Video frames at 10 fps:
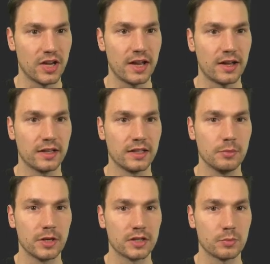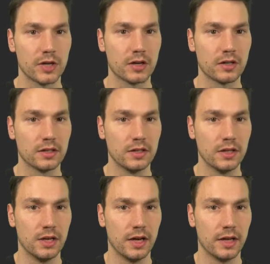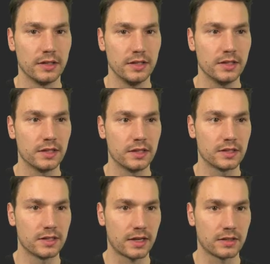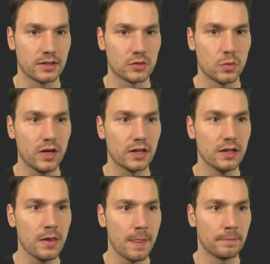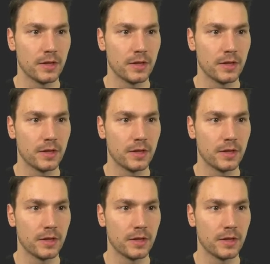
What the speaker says: chat ID because we're gonna need it in a second as well,